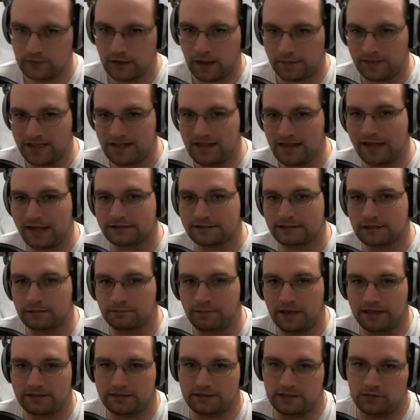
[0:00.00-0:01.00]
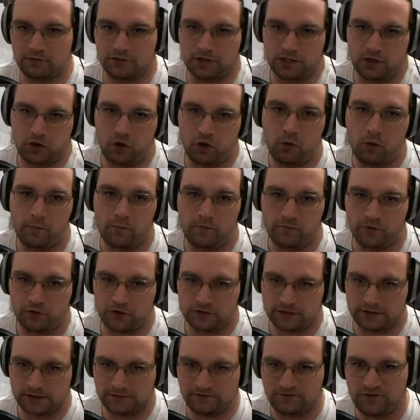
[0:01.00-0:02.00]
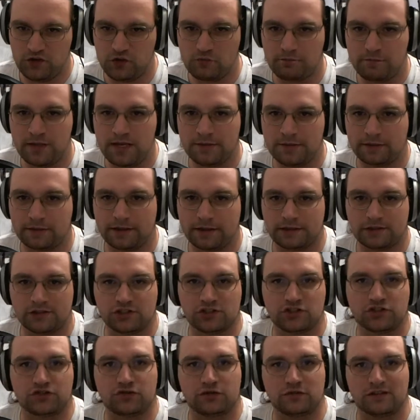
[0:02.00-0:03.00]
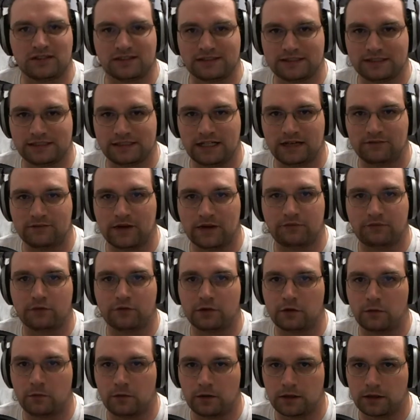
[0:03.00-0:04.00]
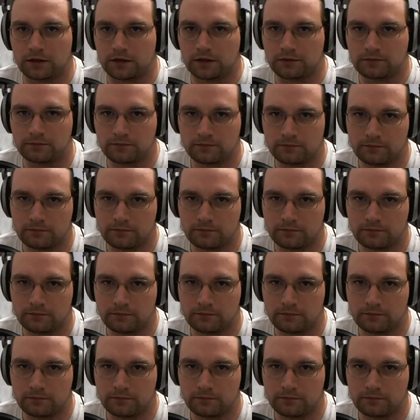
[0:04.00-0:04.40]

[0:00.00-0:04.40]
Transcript: I mean, that's the best thing we can hope for, is a few people get screwed instead of everyone.